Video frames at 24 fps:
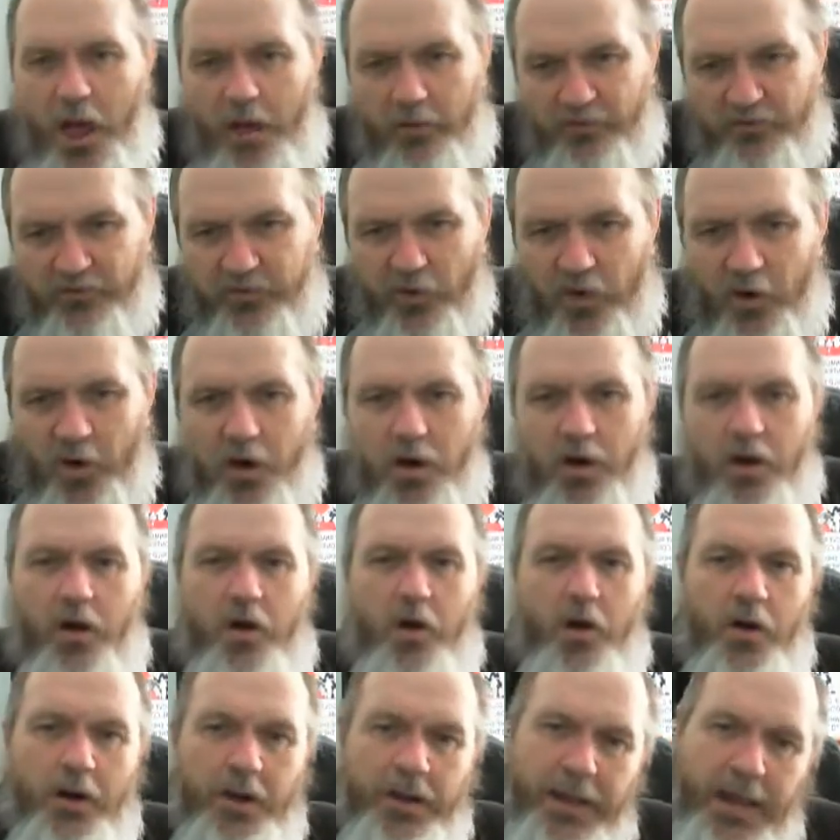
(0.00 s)
for
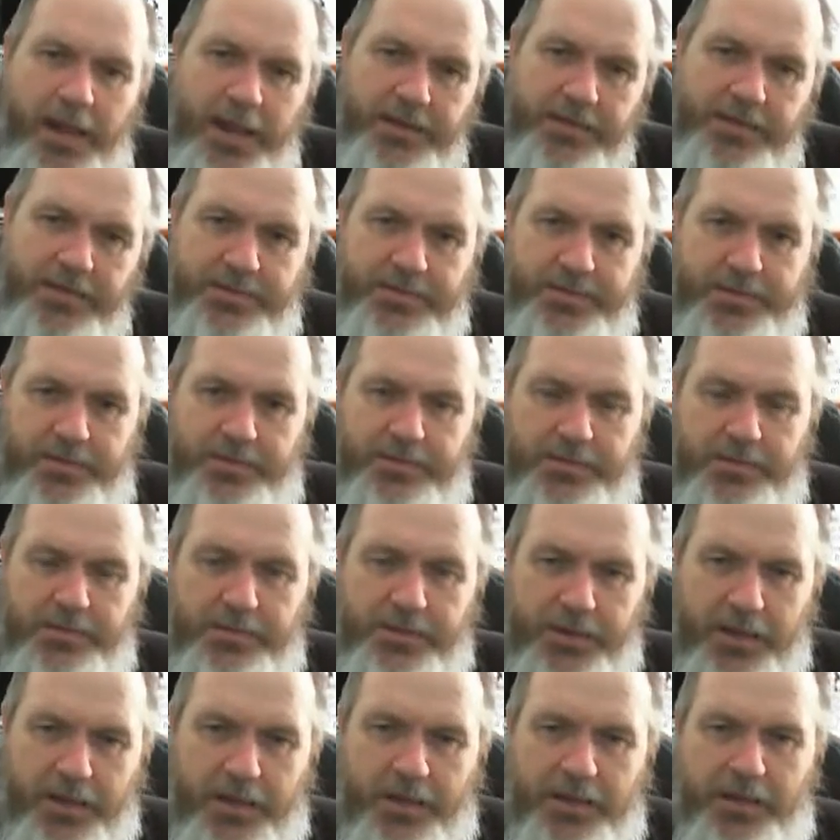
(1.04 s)
or against,
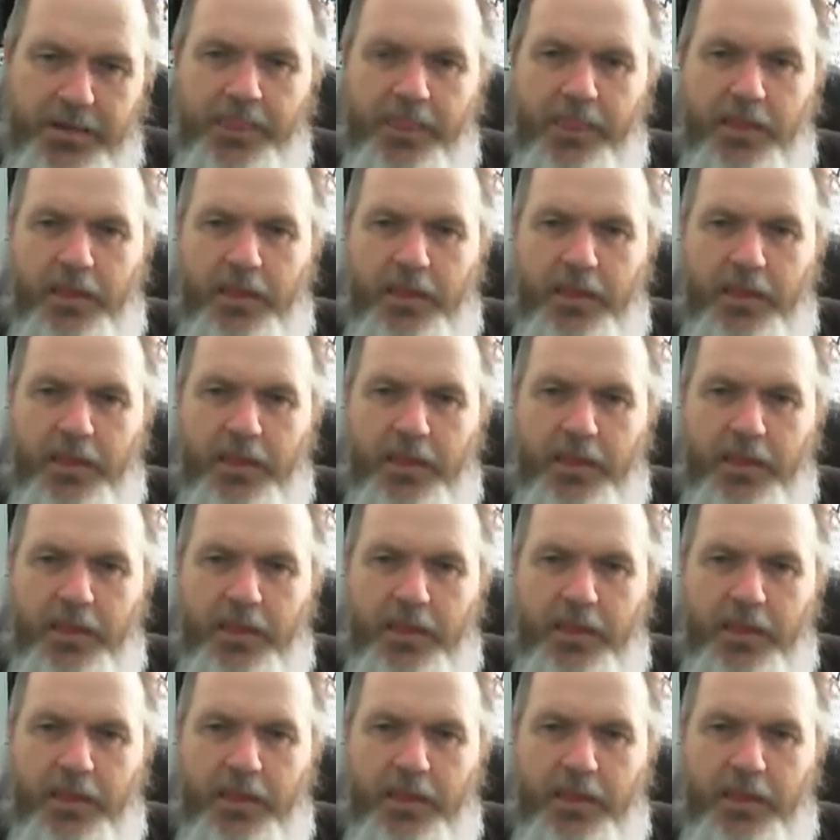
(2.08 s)
okay?